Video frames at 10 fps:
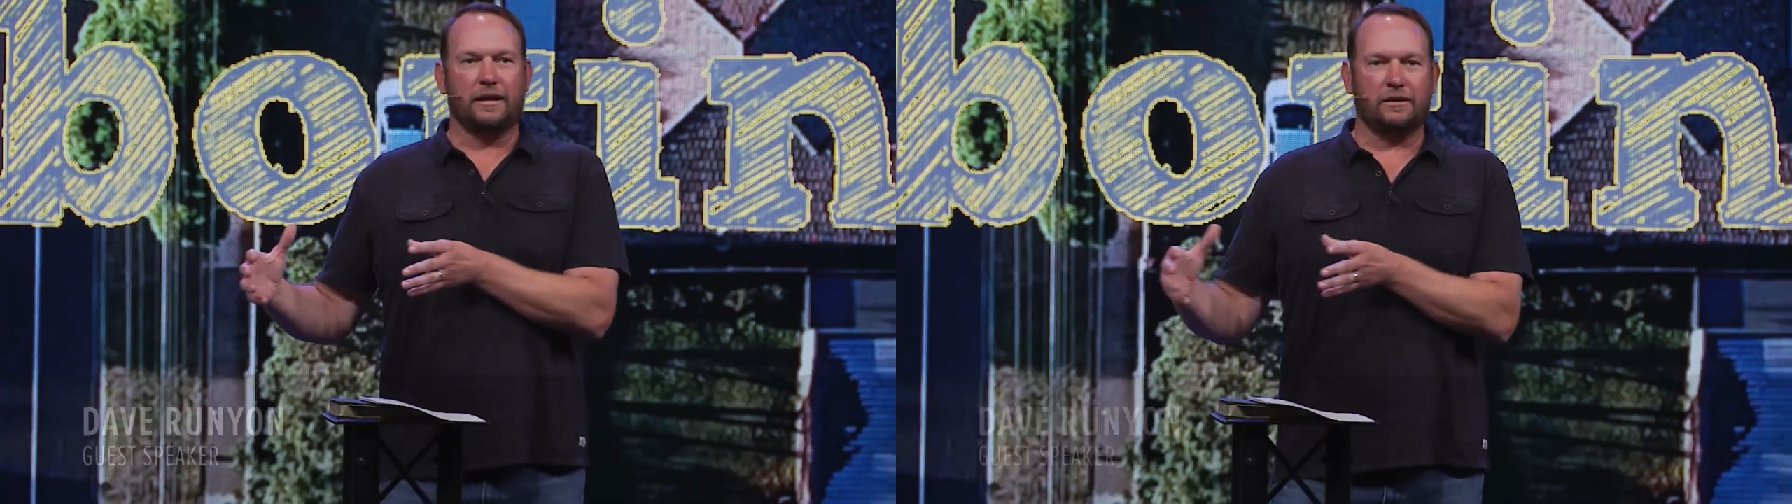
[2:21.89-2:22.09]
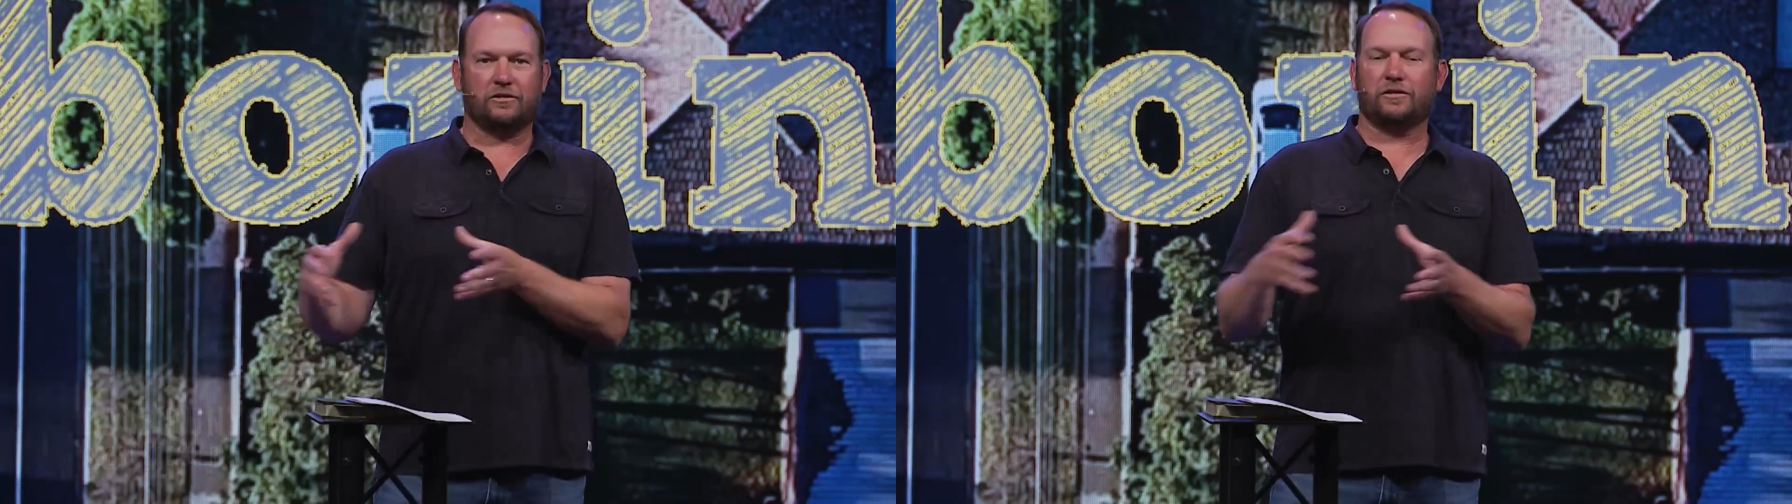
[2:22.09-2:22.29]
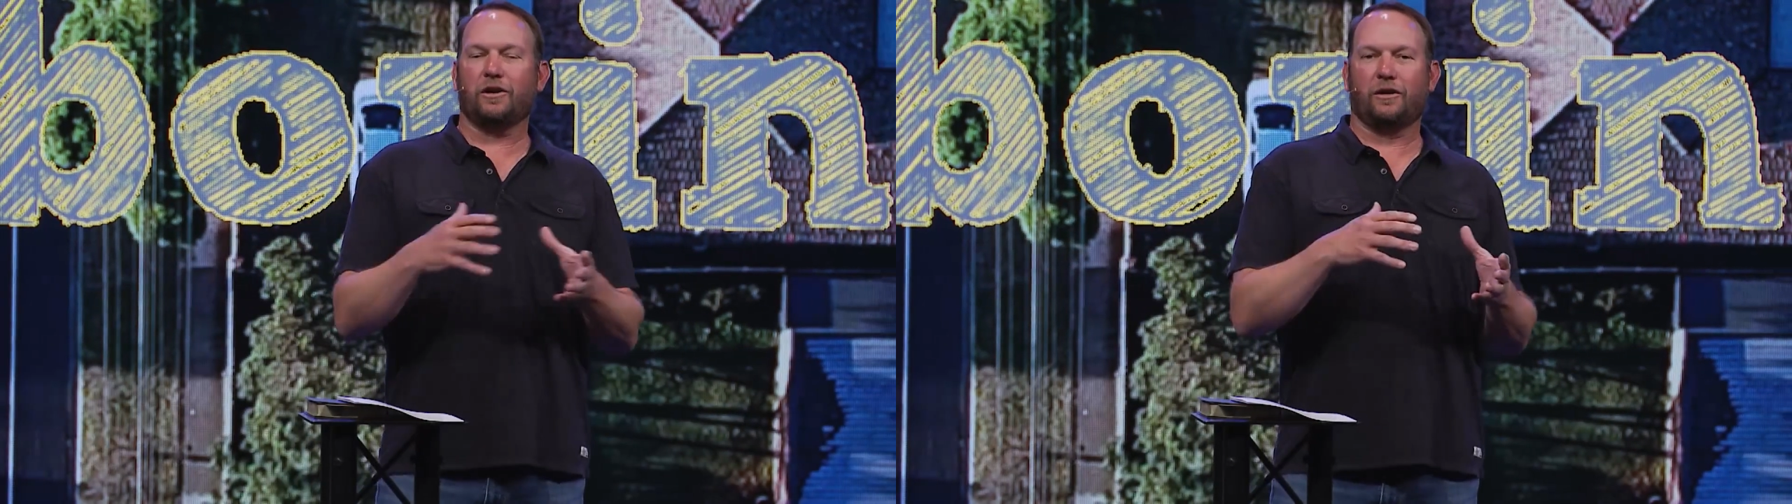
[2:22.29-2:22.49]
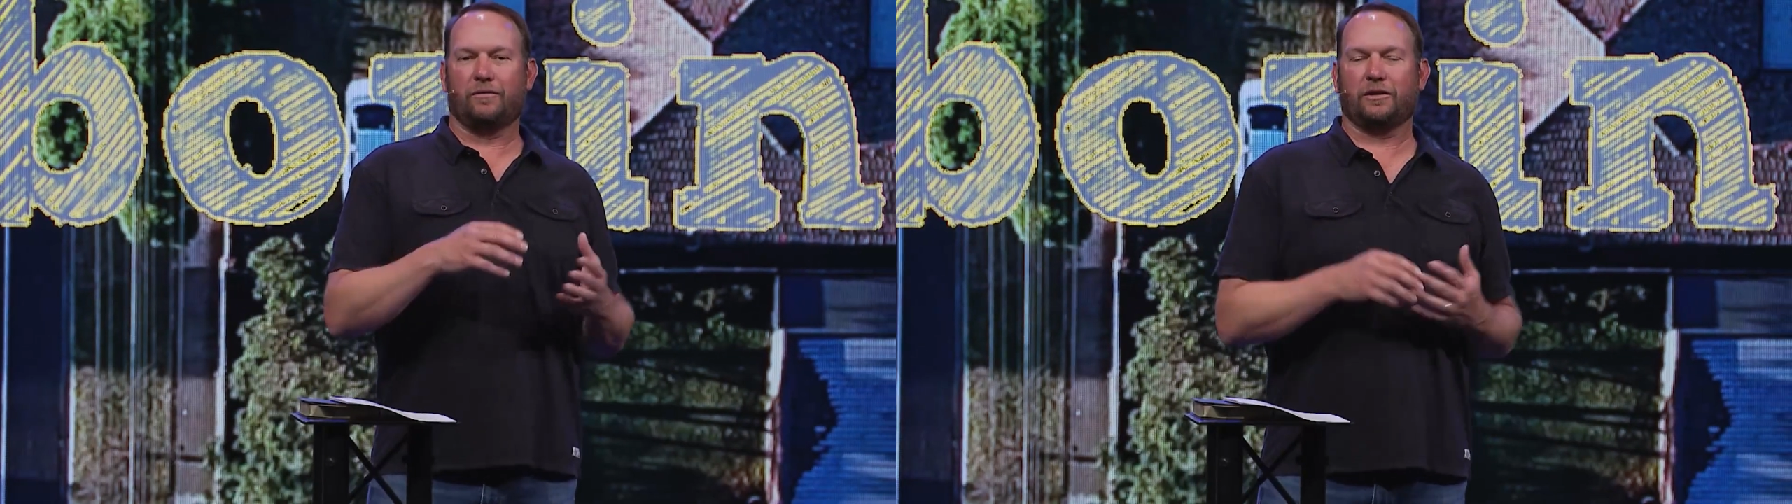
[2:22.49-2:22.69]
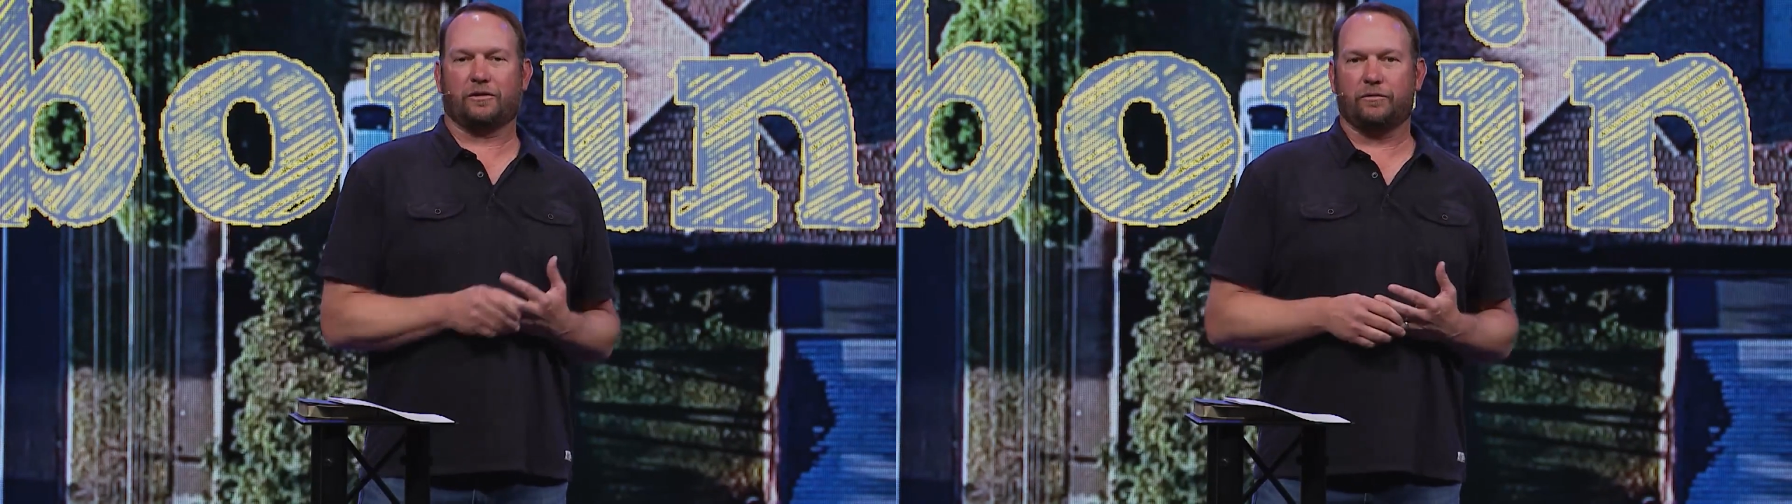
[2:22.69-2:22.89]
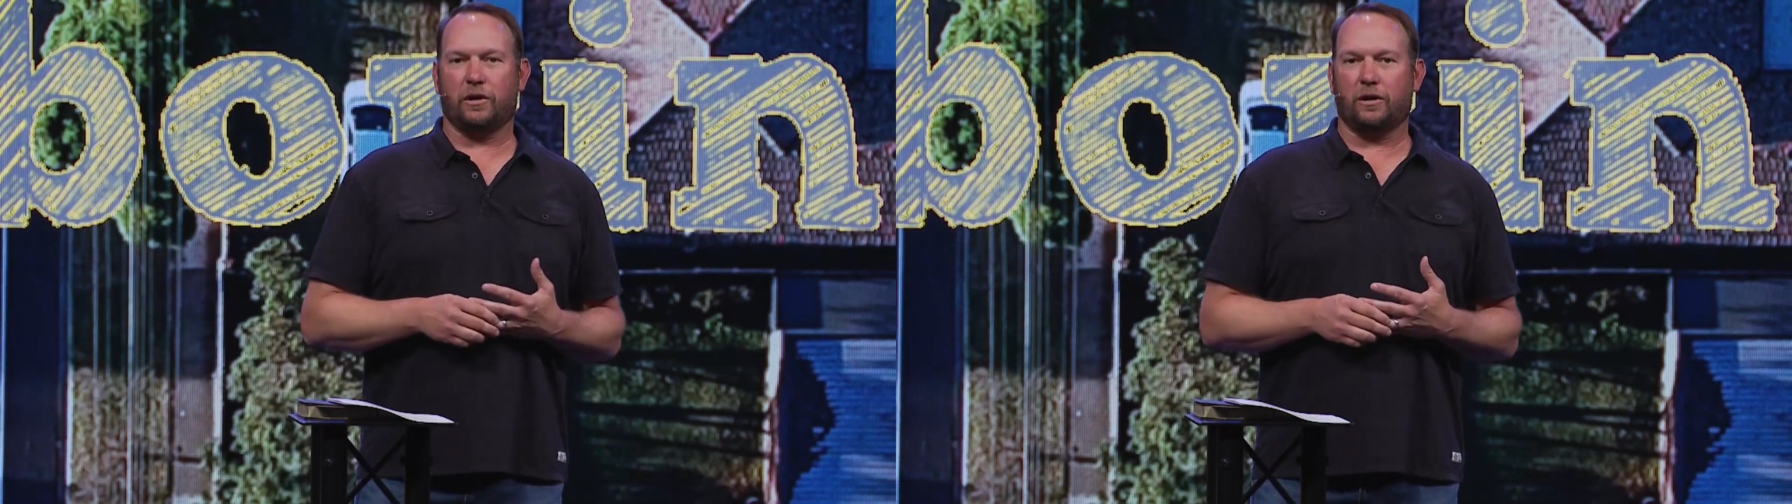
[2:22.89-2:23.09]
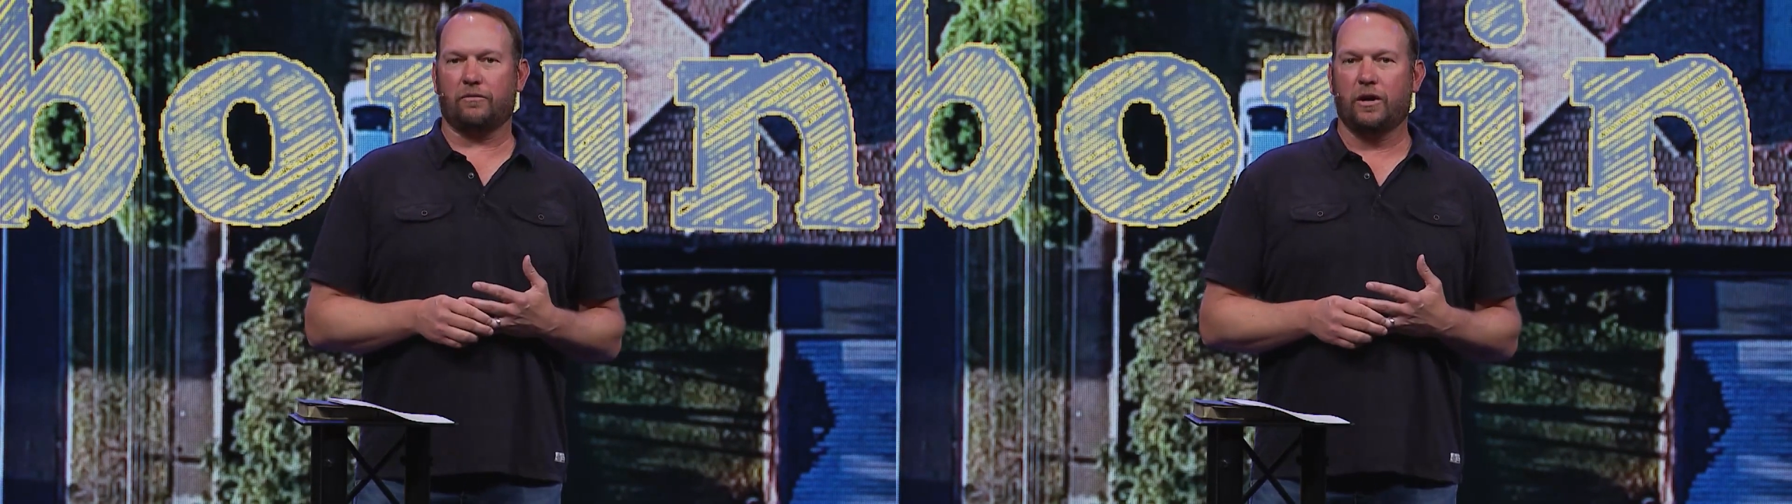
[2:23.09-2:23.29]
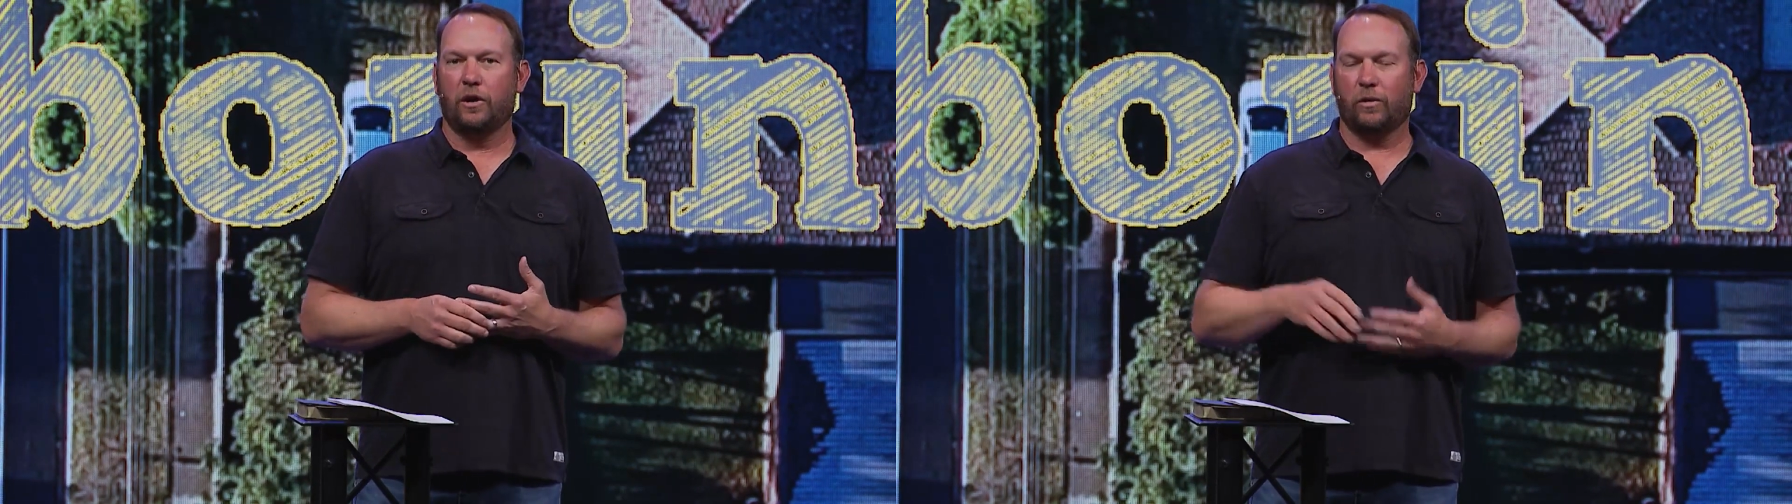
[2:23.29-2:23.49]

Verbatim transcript: and to see all of this evolve.